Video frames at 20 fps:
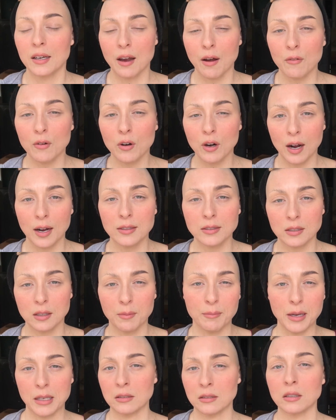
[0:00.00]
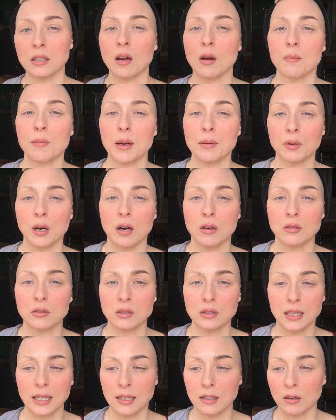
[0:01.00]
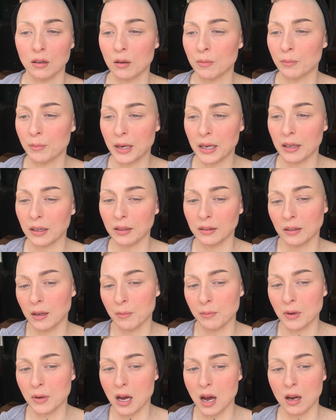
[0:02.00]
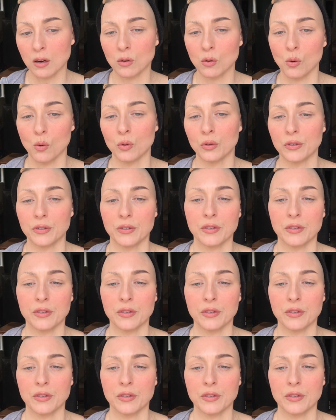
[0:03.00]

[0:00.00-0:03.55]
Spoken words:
never ends up messing up my brows later or making them not hold.